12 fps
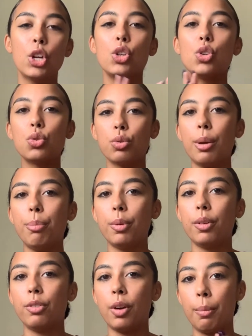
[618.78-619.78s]
trip
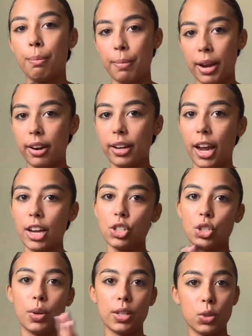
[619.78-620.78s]
from Marrakesh
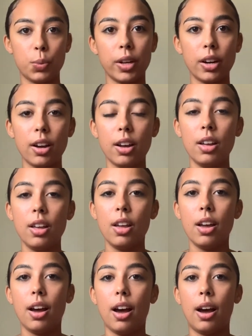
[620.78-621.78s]
to Essaouira
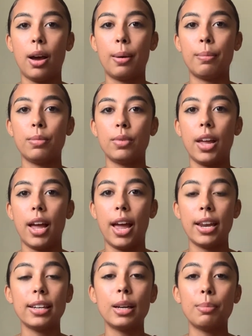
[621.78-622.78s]

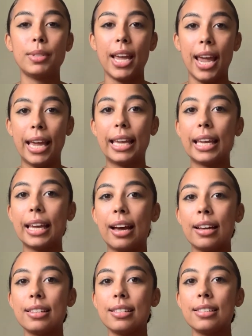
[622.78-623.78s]
ended up taking
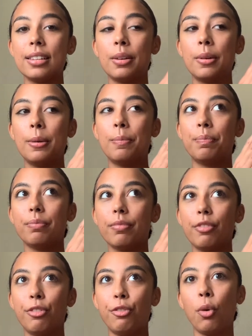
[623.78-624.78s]
us
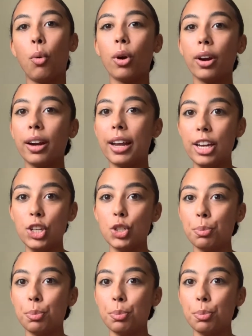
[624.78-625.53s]
4-ish